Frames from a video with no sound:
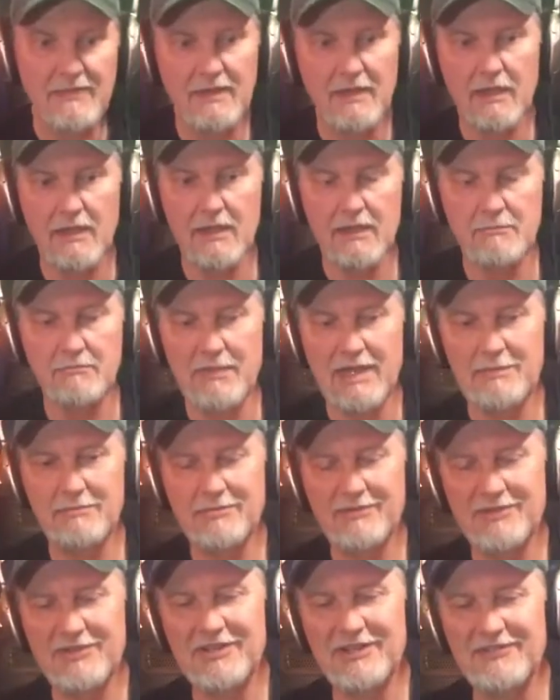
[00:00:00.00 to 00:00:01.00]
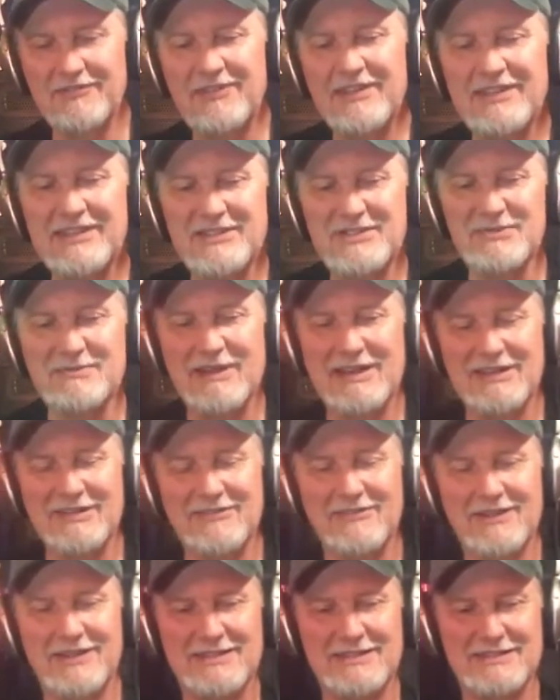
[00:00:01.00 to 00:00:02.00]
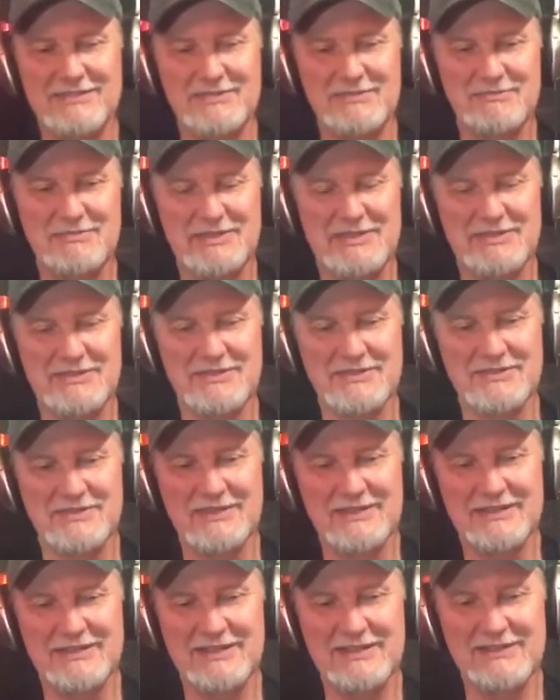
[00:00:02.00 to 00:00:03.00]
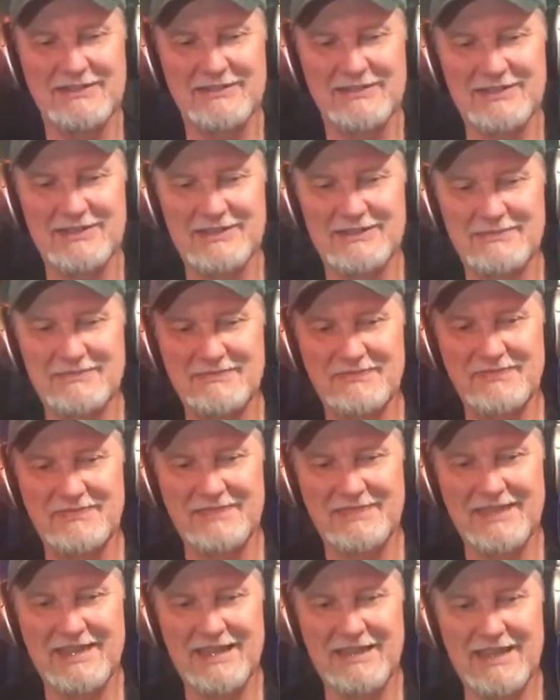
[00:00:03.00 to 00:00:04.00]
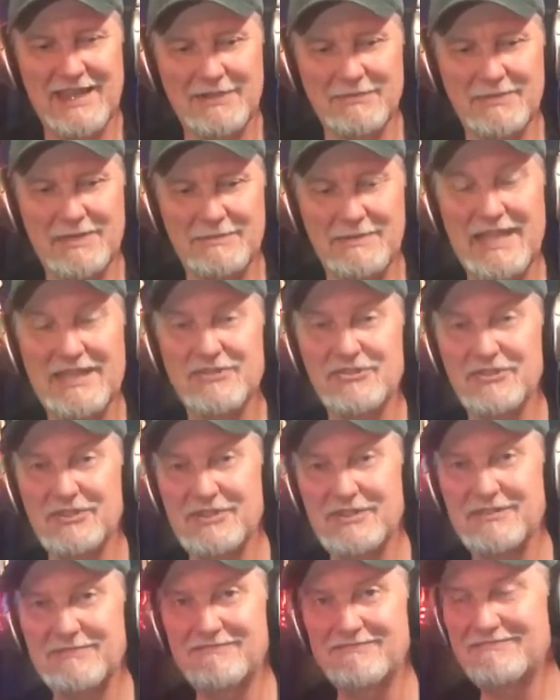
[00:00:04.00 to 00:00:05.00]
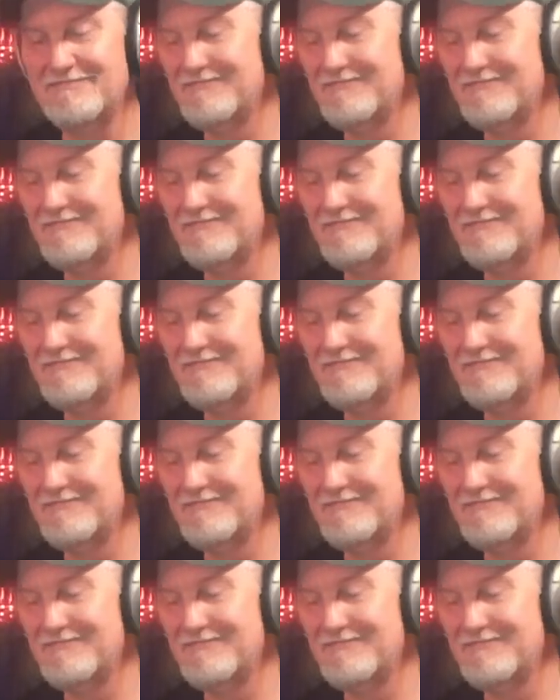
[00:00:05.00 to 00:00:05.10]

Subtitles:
My current Vintage Modified is in pieces right now. I actually